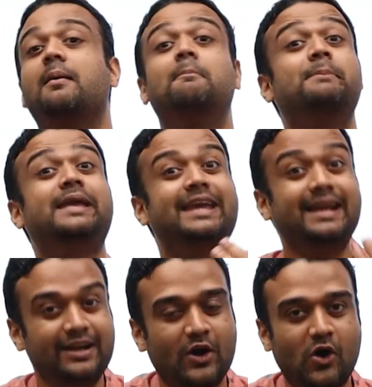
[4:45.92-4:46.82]

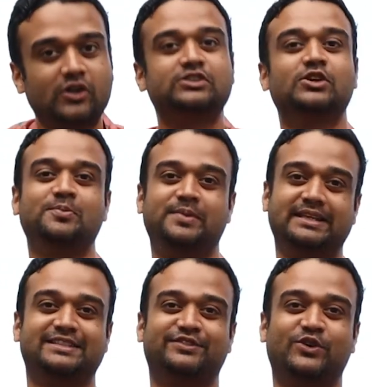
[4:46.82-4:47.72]
Mean also
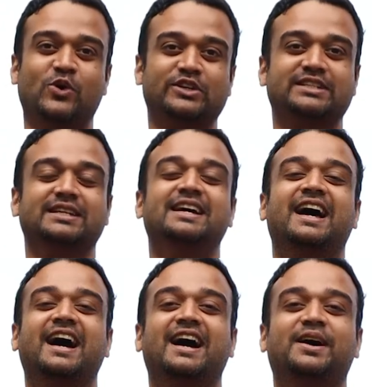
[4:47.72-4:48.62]
means, of course,
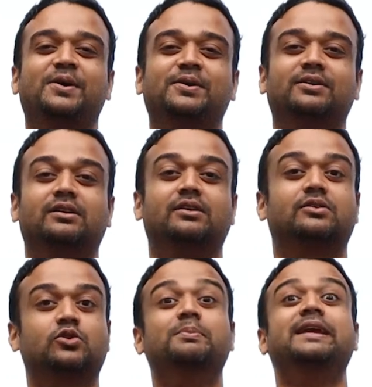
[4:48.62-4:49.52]

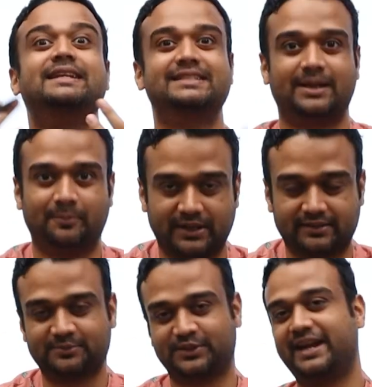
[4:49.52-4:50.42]
to mean
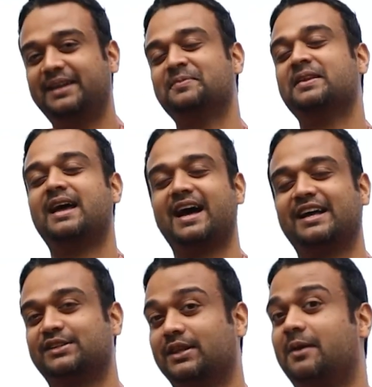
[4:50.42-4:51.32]
something, right?
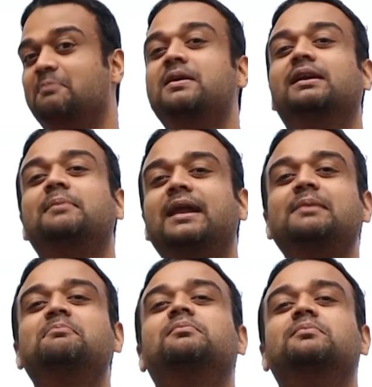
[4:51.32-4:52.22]
So there are
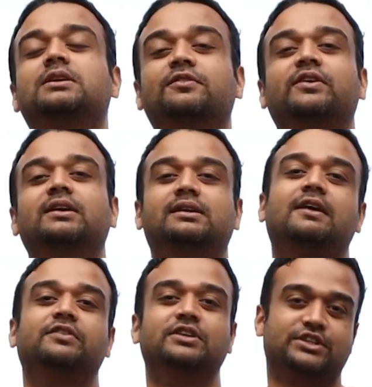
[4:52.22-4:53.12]
many different
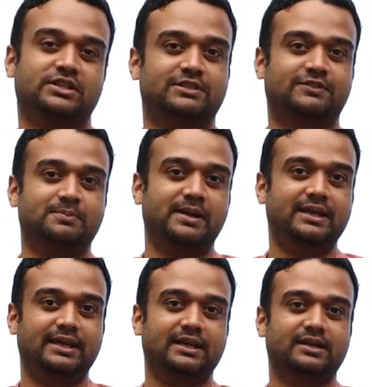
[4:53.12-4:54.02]
definitions for mean
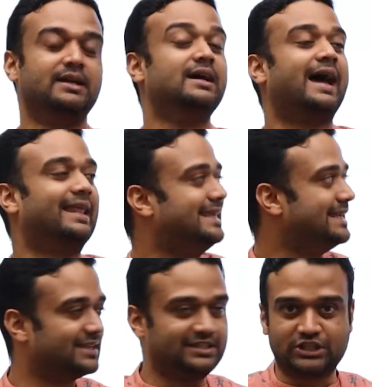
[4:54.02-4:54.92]
here, and
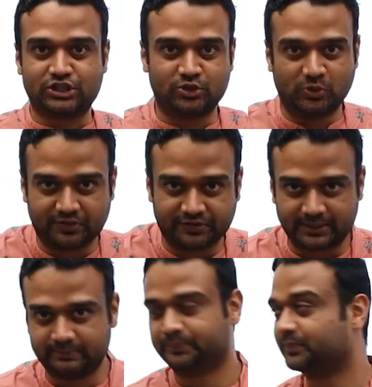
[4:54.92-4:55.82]
these are just two of
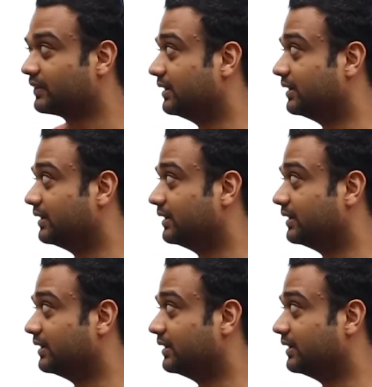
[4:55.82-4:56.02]
them.